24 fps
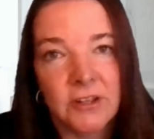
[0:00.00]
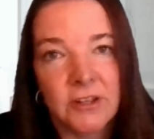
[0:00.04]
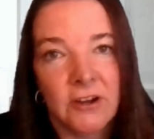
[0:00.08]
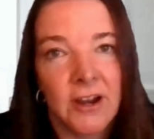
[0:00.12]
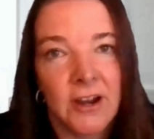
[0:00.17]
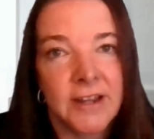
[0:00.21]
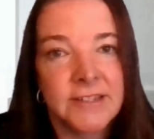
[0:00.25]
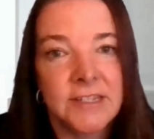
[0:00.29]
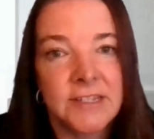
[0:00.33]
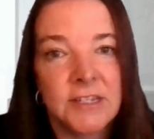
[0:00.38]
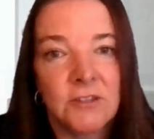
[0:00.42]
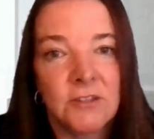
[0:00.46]
with their
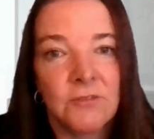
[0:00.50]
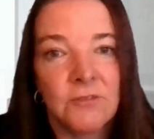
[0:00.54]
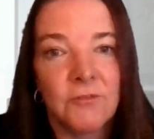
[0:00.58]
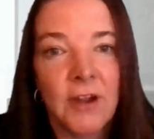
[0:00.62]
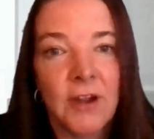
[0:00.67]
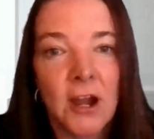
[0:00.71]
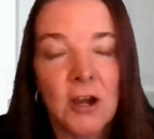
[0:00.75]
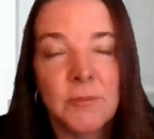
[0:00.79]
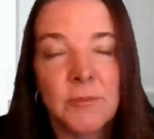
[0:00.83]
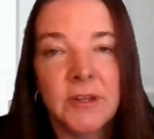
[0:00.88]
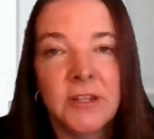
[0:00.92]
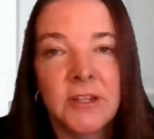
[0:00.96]
IT
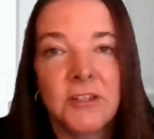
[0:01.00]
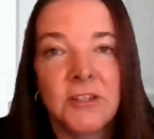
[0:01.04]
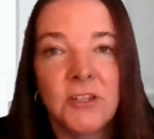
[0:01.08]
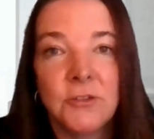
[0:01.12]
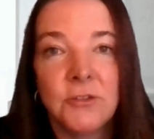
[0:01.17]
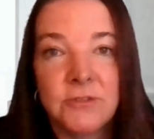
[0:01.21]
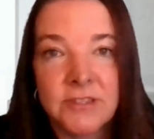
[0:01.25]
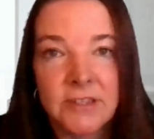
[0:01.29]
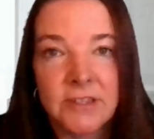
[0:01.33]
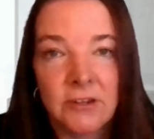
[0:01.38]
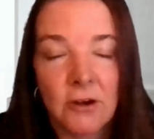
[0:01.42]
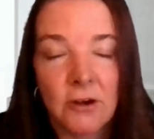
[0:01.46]
environment
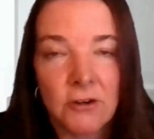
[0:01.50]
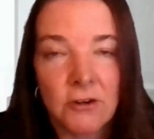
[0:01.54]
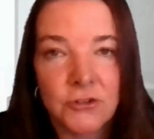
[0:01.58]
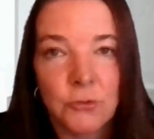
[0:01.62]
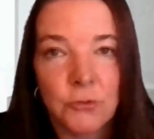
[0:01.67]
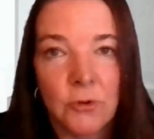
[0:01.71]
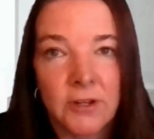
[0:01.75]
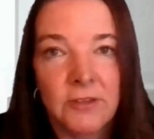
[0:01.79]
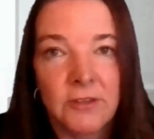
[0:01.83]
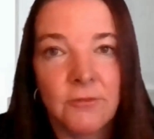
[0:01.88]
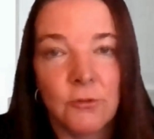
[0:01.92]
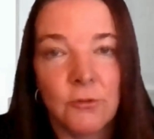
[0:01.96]
using our
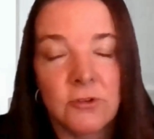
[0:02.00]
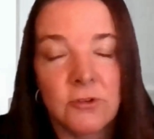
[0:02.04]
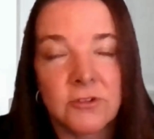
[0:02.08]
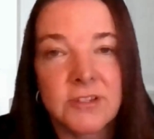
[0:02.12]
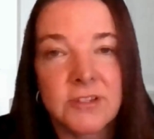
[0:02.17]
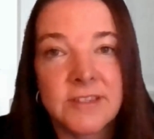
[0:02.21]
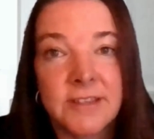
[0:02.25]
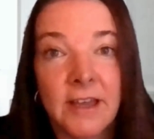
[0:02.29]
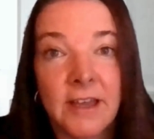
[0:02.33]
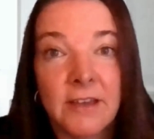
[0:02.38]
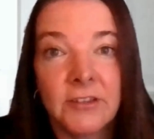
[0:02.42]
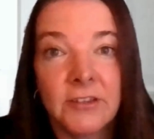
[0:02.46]

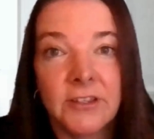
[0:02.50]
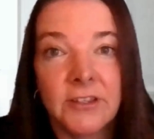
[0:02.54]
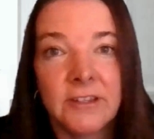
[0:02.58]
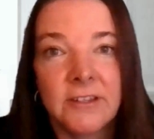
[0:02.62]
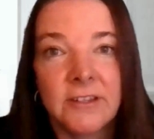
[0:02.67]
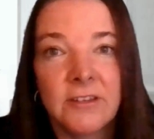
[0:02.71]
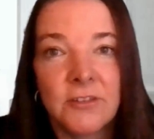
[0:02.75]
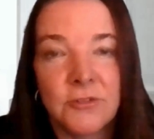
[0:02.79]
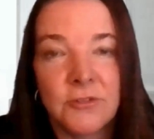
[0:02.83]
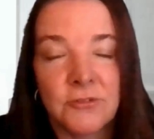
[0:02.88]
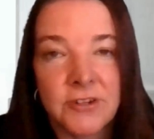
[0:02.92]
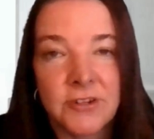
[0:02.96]

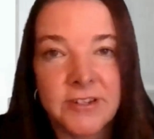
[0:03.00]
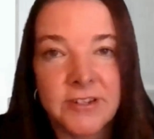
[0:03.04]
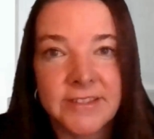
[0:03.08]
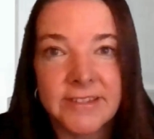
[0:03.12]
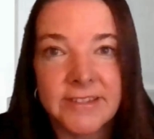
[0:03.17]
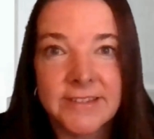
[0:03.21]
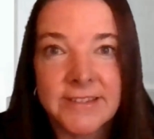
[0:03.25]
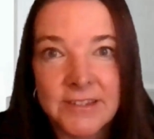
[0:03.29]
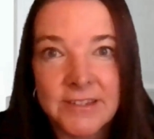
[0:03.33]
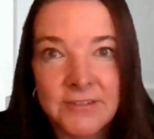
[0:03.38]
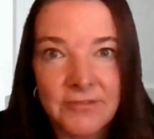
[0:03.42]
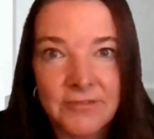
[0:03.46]
24/7,
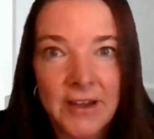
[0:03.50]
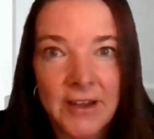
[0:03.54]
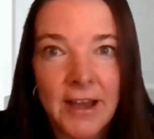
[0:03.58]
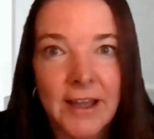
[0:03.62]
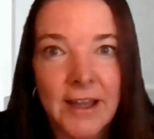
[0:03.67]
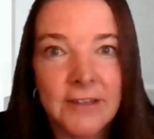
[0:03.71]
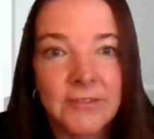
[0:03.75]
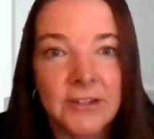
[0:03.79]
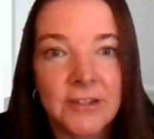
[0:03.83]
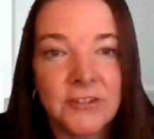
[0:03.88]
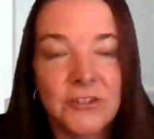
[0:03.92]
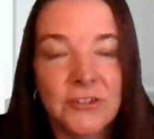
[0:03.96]

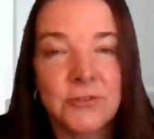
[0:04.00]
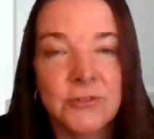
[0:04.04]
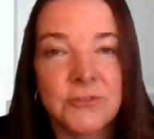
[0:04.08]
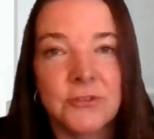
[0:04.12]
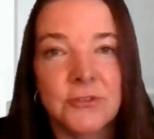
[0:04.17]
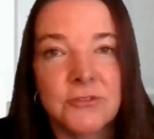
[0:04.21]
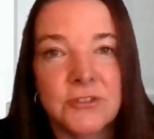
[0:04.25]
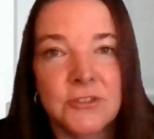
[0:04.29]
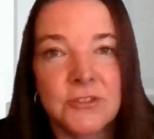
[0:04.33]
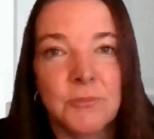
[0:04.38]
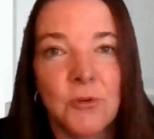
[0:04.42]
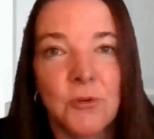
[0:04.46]
365 end
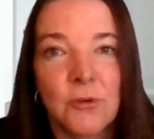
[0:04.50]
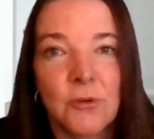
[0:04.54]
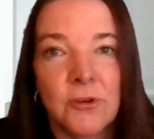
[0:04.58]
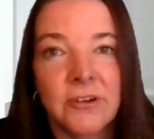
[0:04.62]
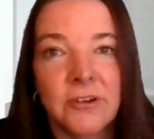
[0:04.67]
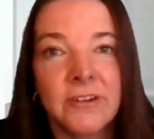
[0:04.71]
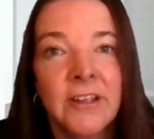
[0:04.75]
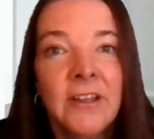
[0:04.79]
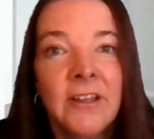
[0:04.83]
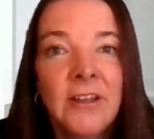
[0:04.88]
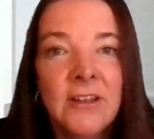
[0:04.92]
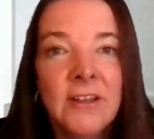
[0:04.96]
user
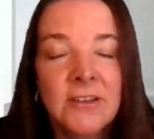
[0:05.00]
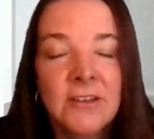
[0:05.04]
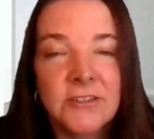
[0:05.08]
support.